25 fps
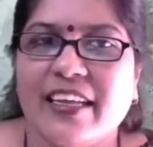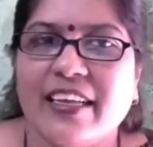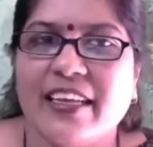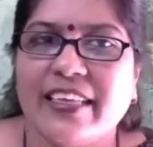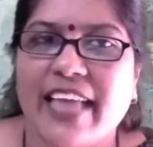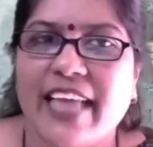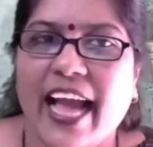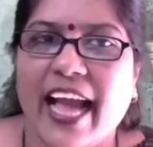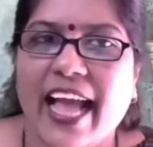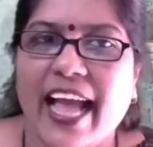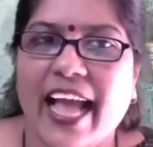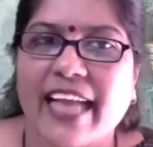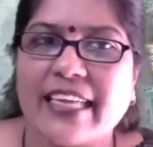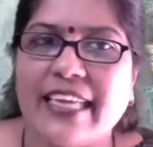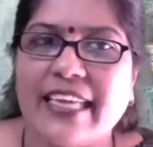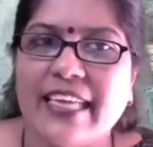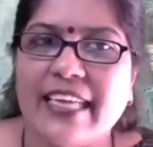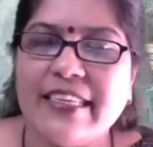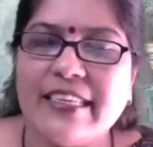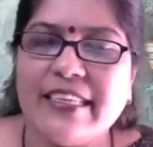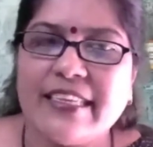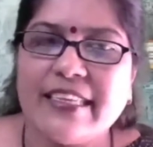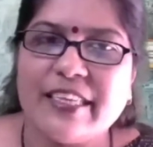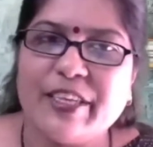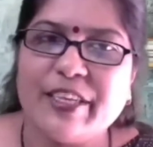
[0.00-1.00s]
Yeah,
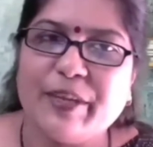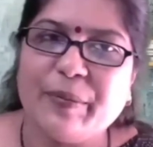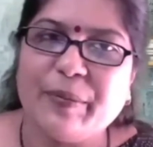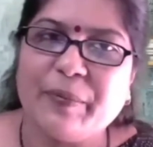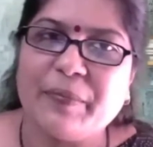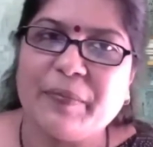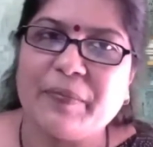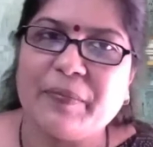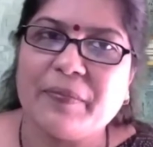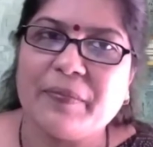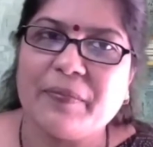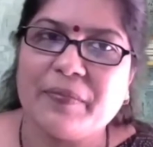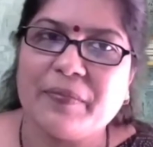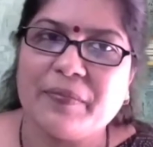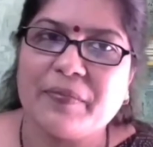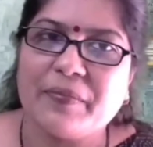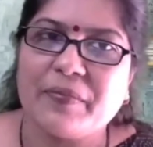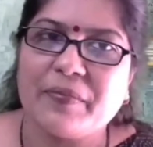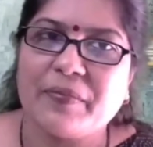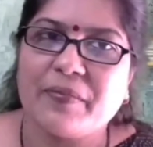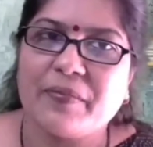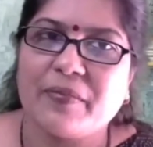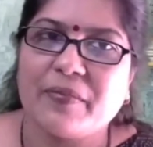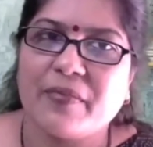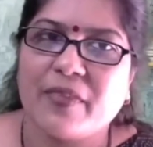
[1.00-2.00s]
Agnes self
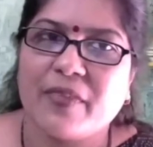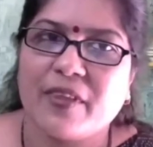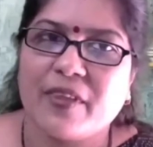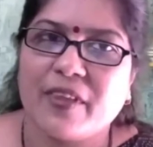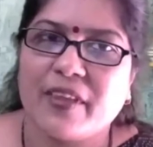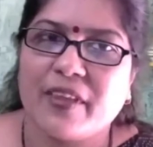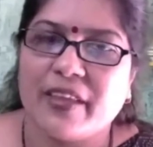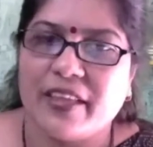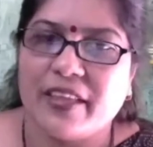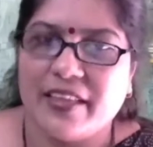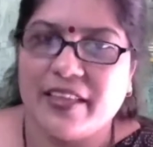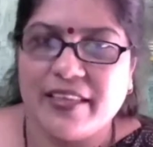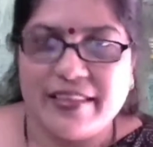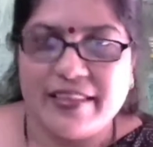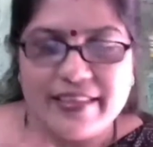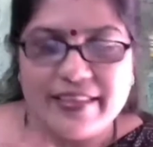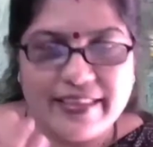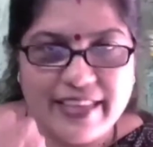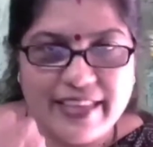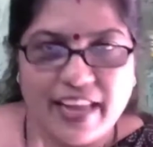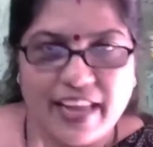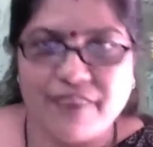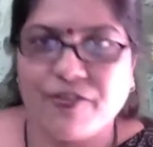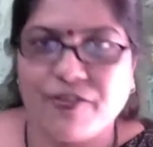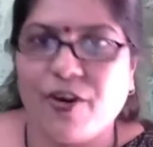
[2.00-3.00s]
confidence
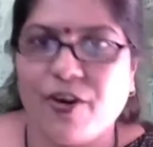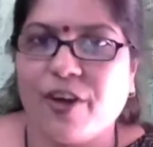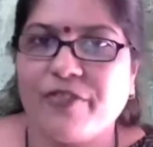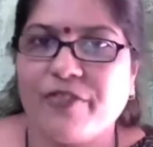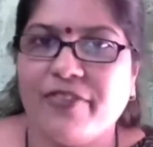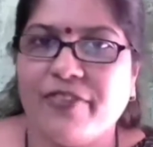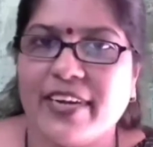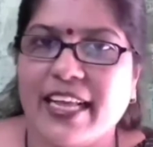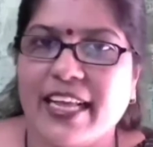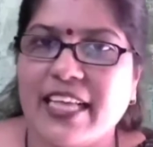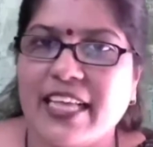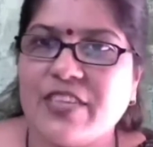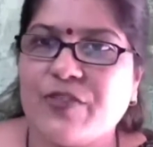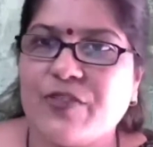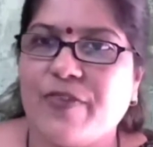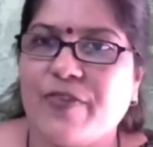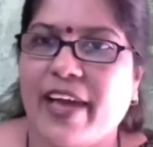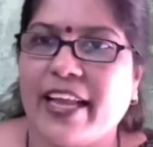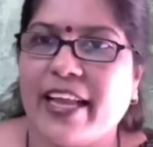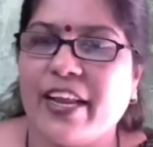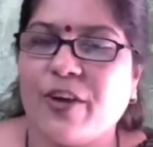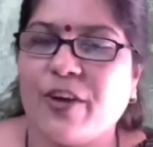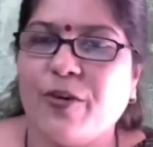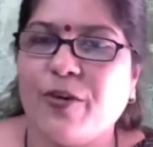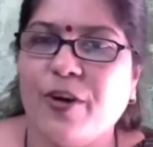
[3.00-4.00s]
self confidence
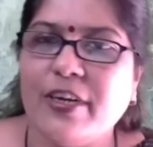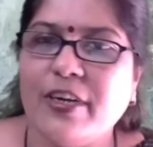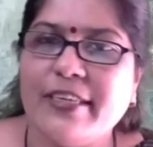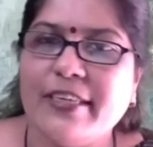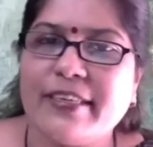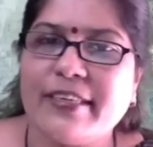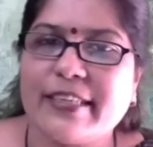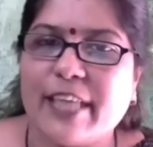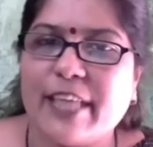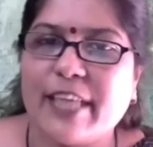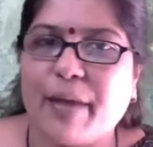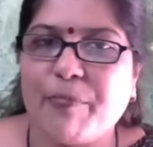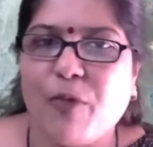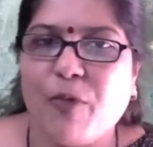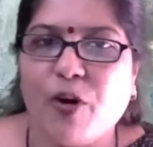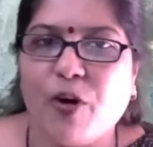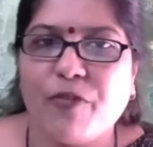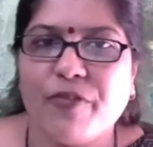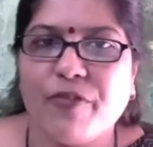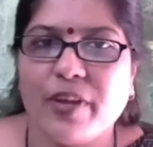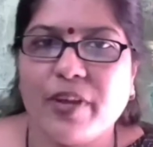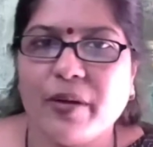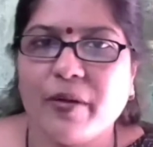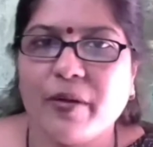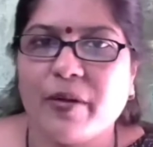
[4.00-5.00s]
very good and
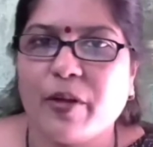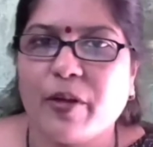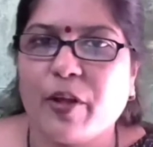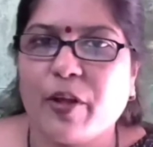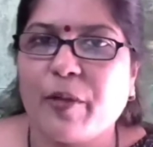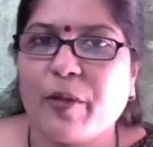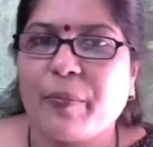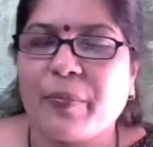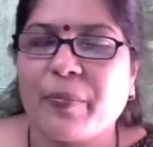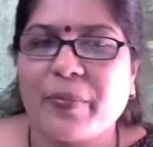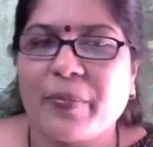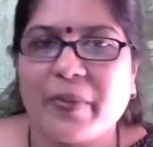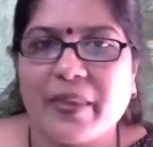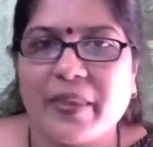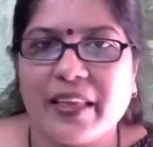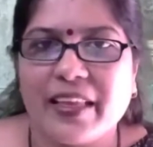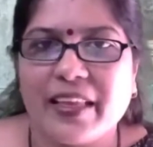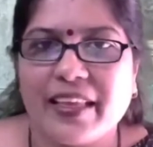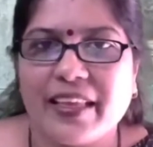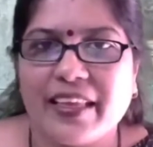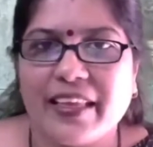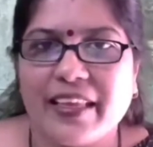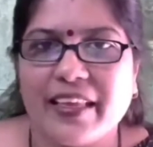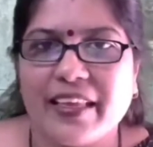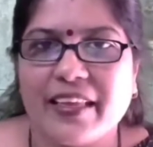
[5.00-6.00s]
jyoti jyoti he
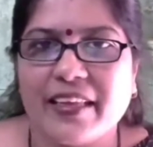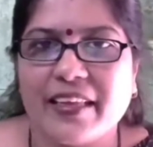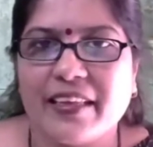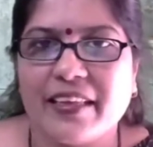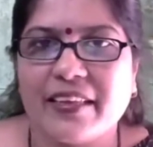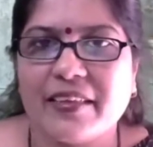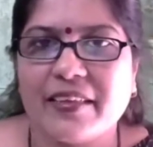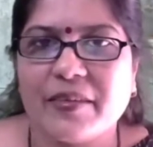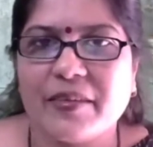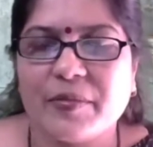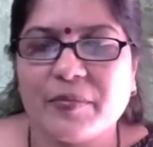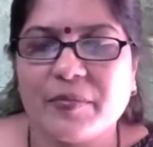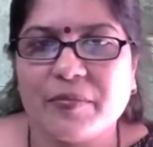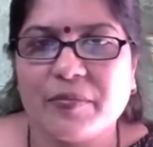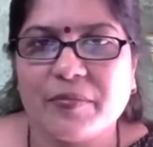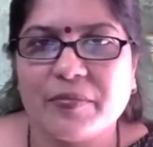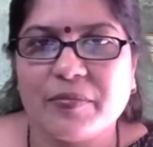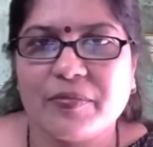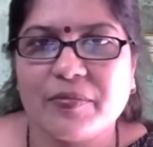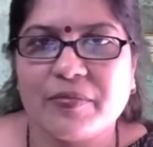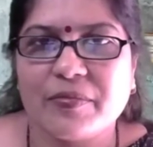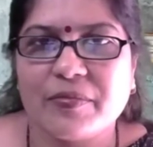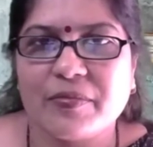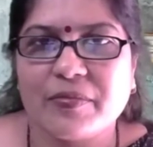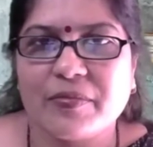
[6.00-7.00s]
should be he should be
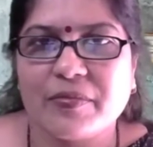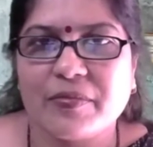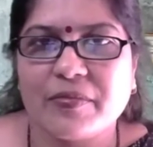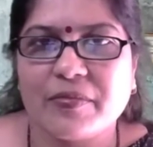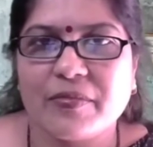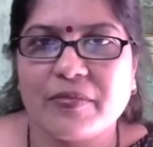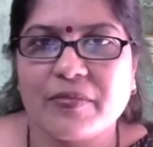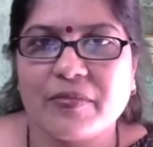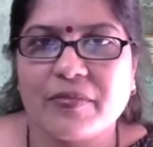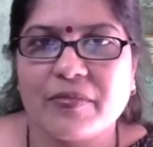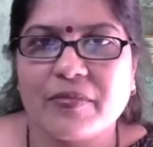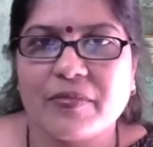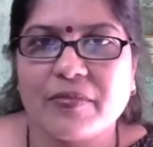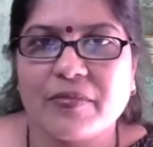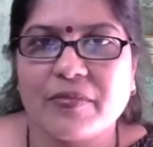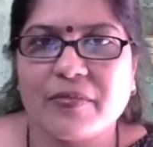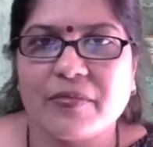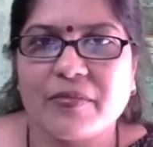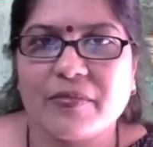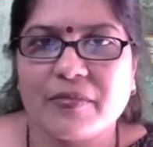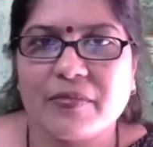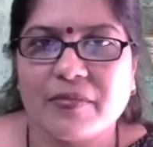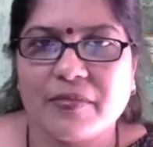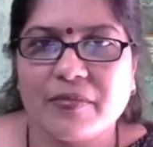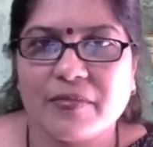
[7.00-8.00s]
ready to
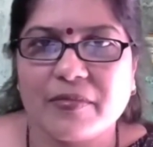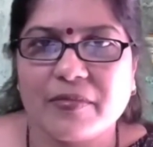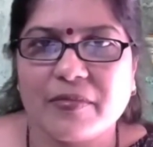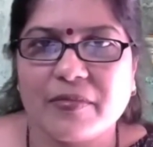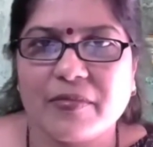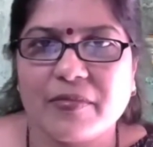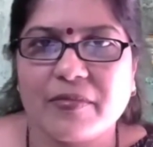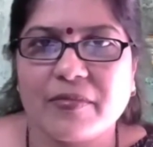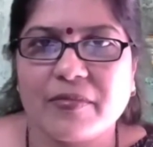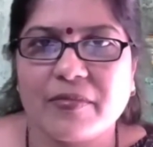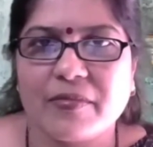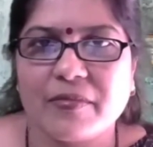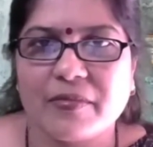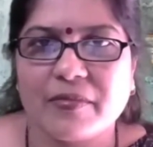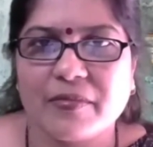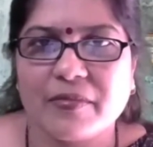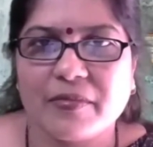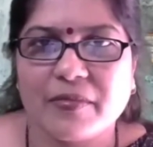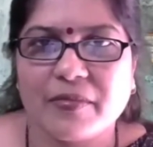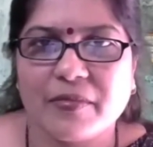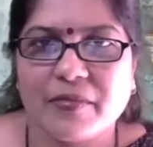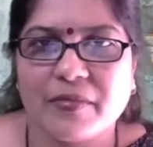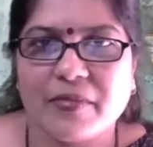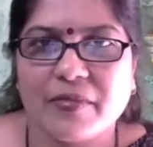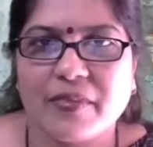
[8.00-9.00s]
learn
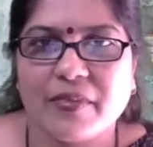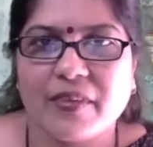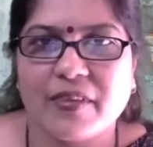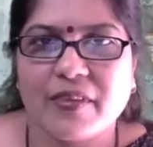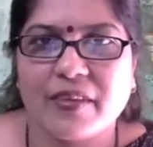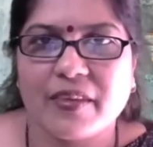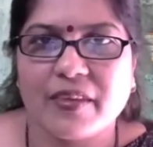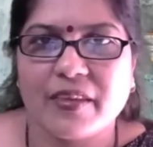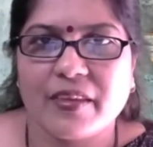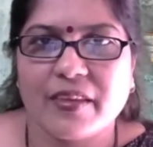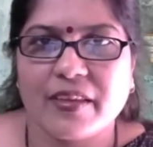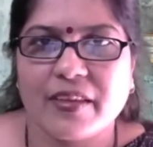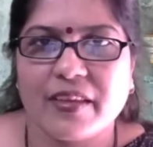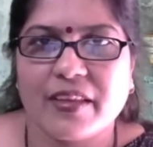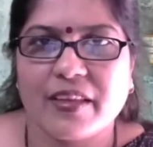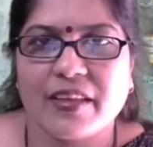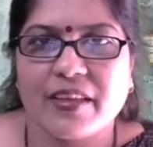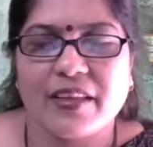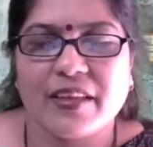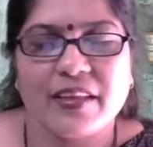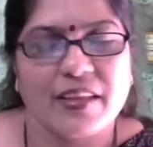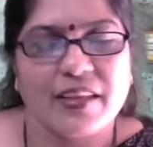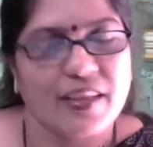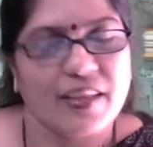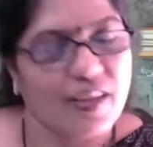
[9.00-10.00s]
himself as well at every point
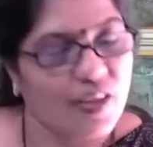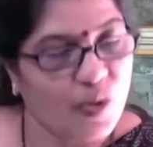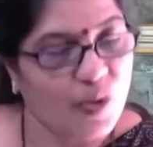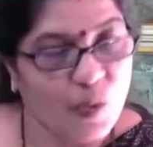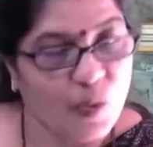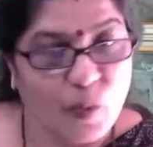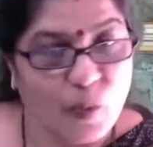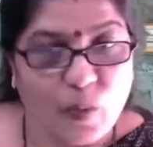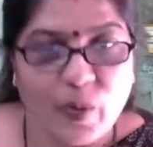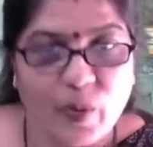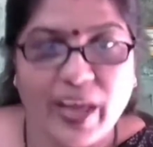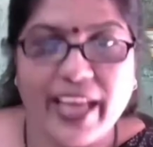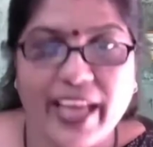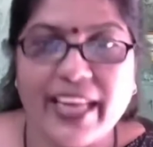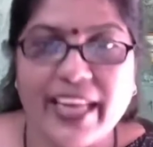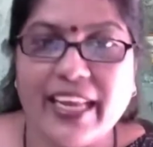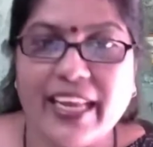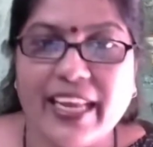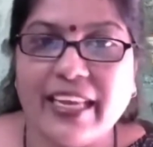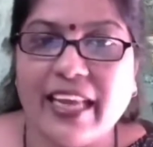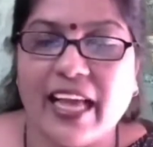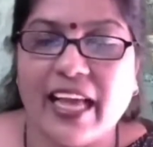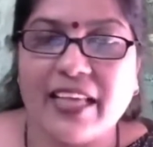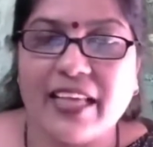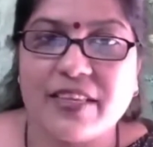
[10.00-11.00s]
of time very
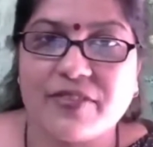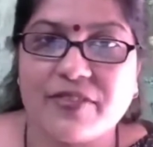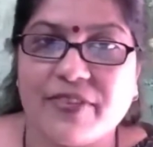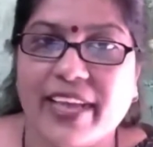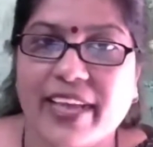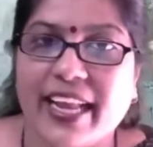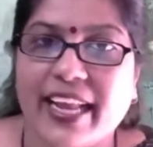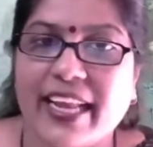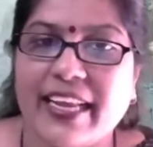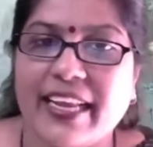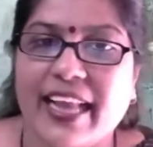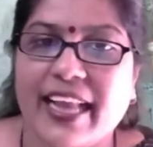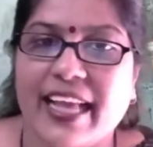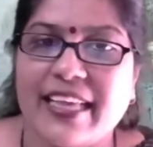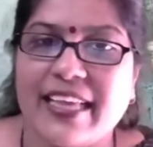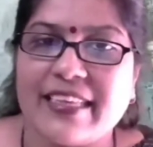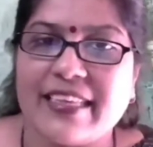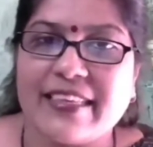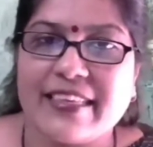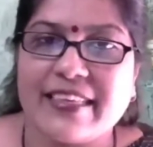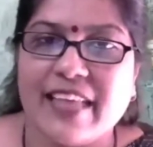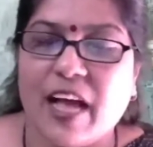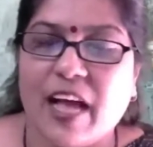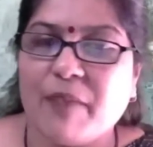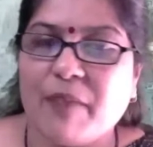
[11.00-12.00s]
nice very nice
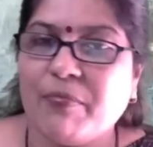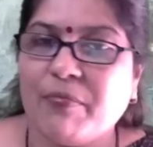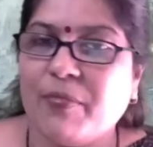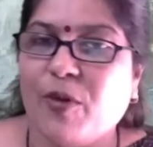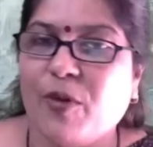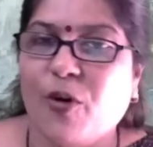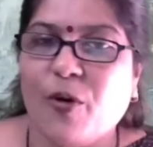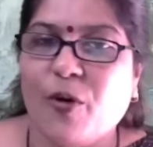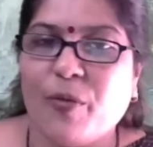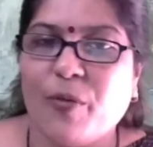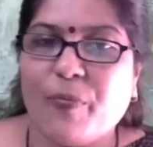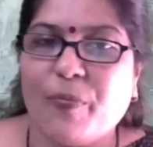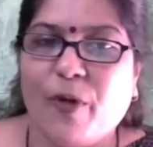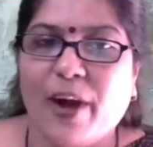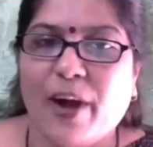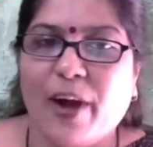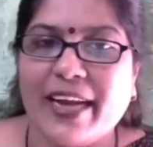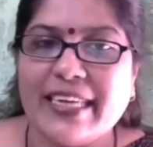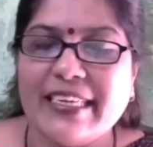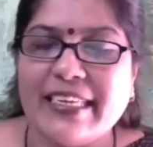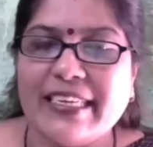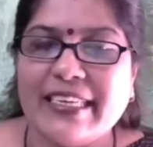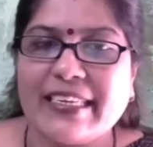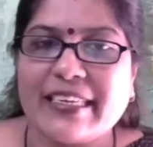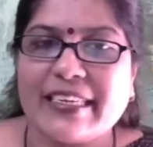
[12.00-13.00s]
some more
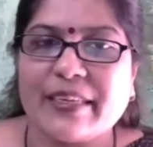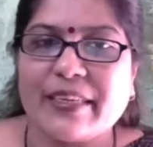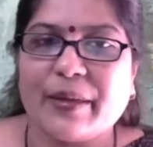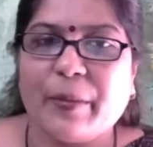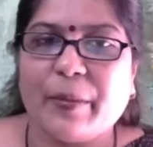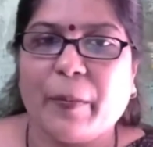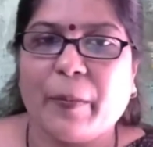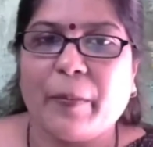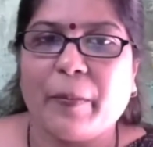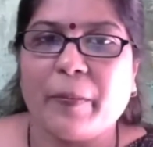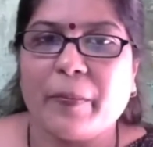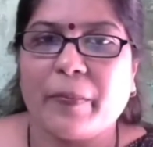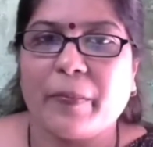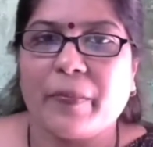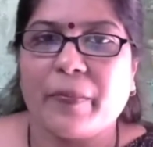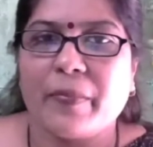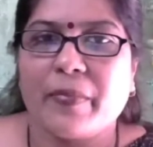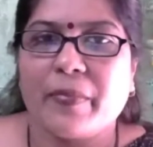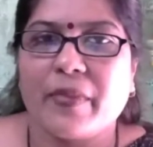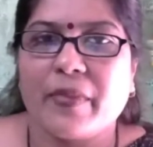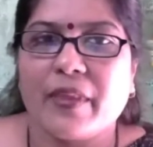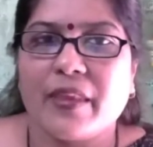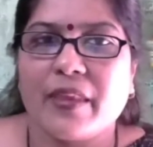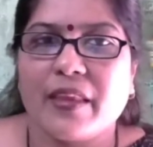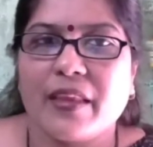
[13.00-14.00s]
points listen
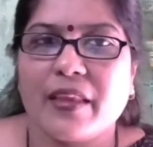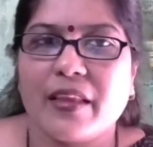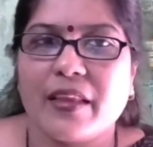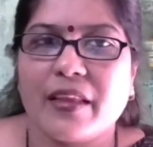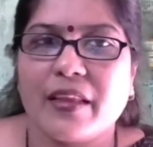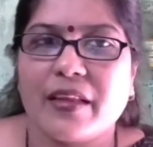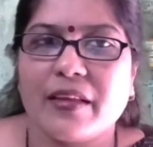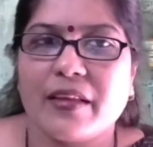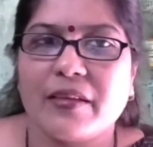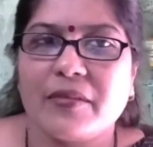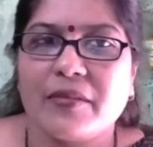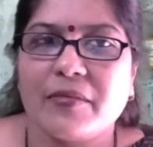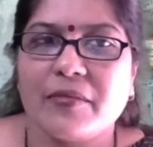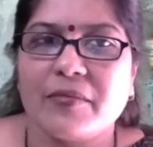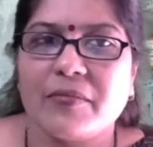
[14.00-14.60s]
learn, and lead